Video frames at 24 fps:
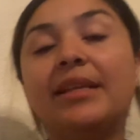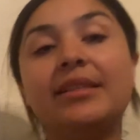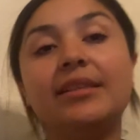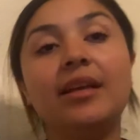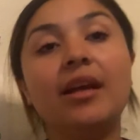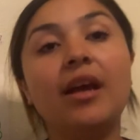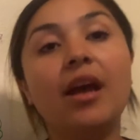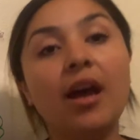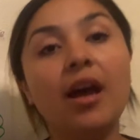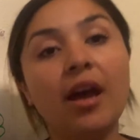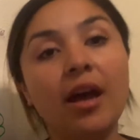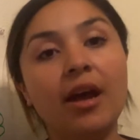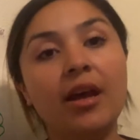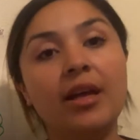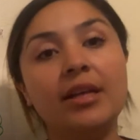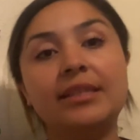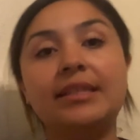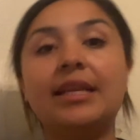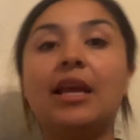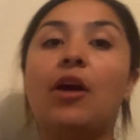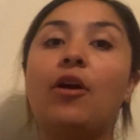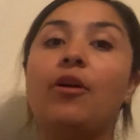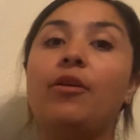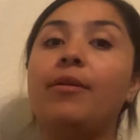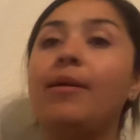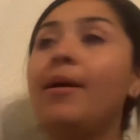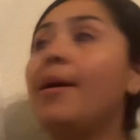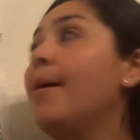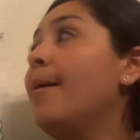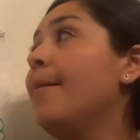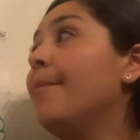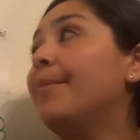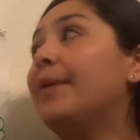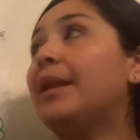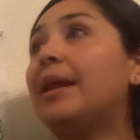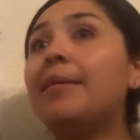a sound.
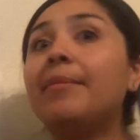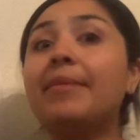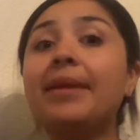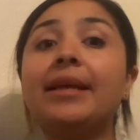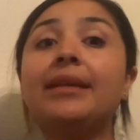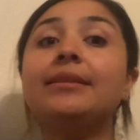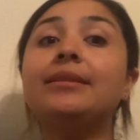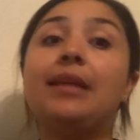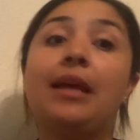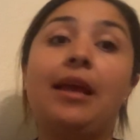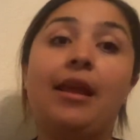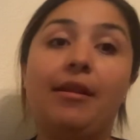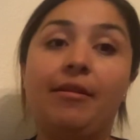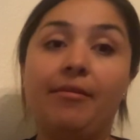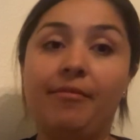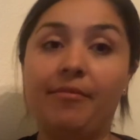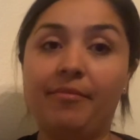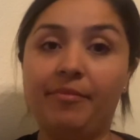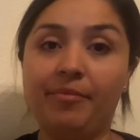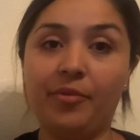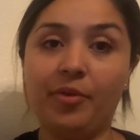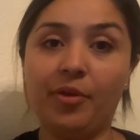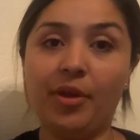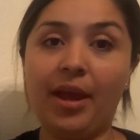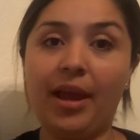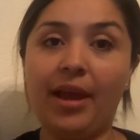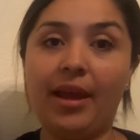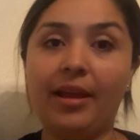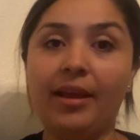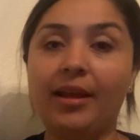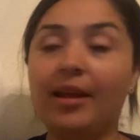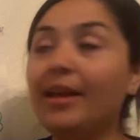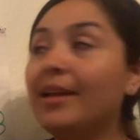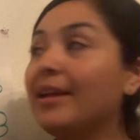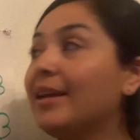But I'm not done, okay?